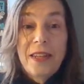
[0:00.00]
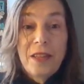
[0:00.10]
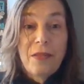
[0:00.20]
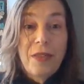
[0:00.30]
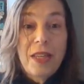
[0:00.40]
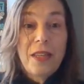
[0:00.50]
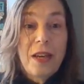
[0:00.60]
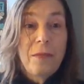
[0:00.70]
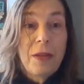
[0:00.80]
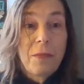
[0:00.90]
I think
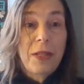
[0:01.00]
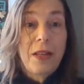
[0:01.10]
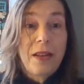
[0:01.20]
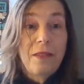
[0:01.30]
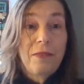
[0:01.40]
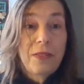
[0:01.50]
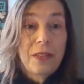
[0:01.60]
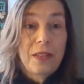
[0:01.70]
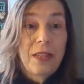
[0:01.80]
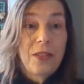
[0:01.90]
I might be live.
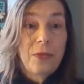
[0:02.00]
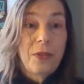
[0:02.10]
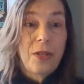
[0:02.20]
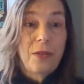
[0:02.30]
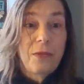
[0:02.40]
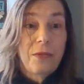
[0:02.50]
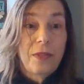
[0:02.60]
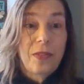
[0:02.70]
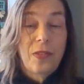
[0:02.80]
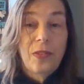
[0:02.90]
I don't know.
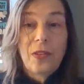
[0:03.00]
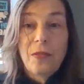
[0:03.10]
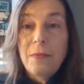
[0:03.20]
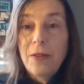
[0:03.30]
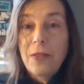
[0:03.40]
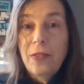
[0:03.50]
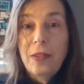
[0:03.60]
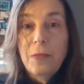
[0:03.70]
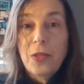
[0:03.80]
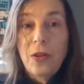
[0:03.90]
This is so
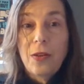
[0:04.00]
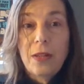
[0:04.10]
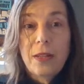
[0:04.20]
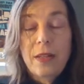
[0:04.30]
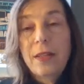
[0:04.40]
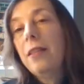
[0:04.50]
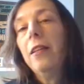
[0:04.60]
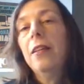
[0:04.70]
embarrassing. Sorry. I